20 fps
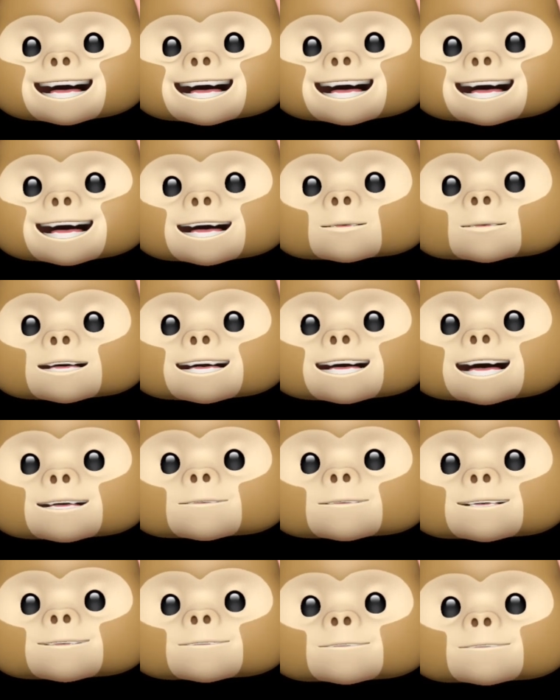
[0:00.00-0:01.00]
What type
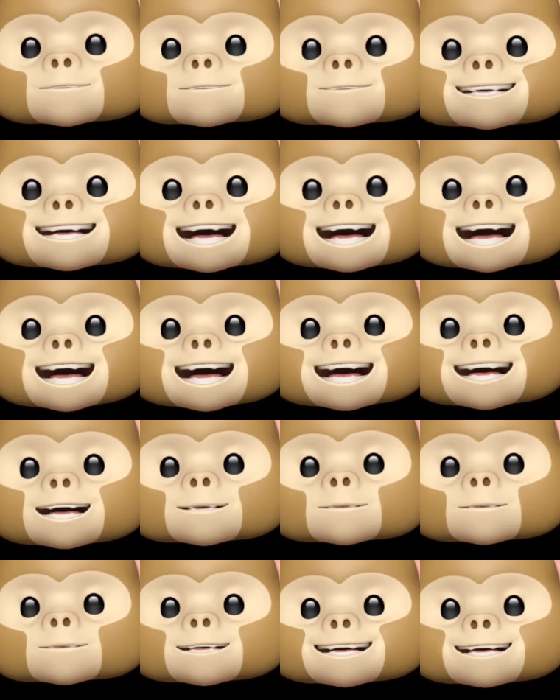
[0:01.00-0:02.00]
of key
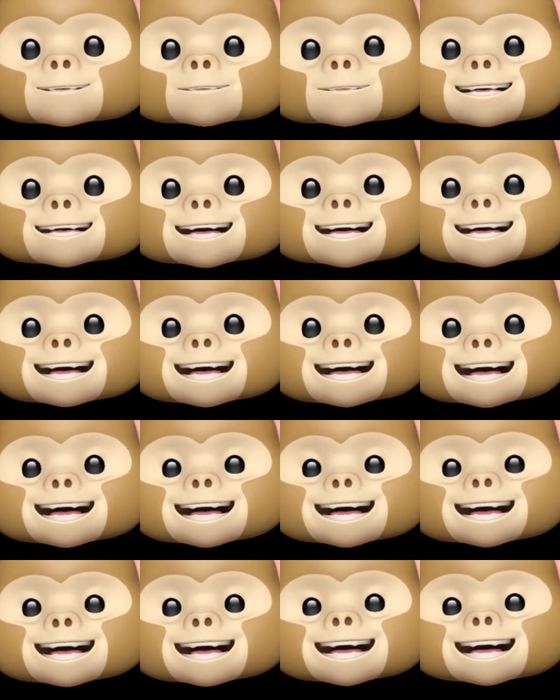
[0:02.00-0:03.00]
opens a banana?
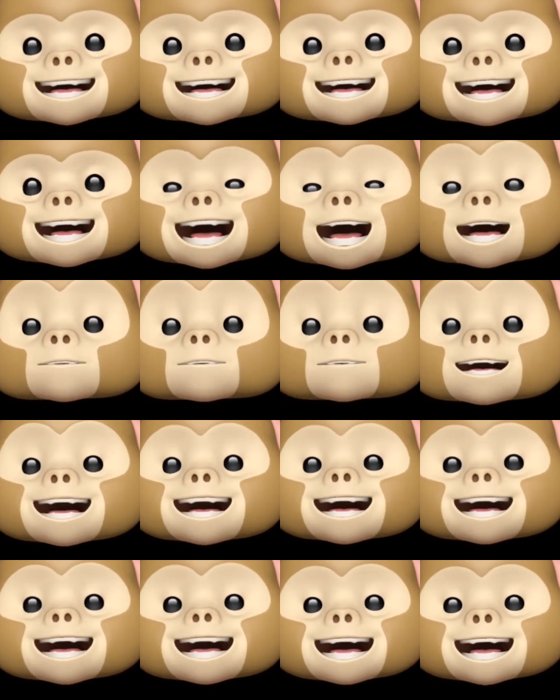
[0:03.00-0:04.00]
A
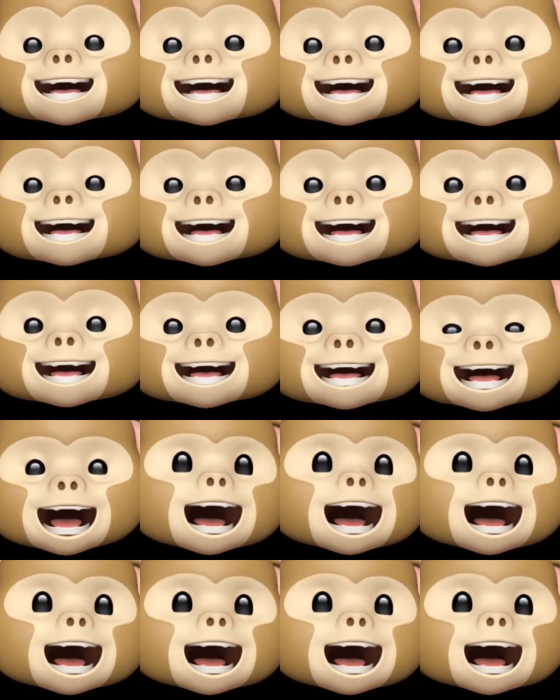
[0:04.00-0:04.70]
monkey!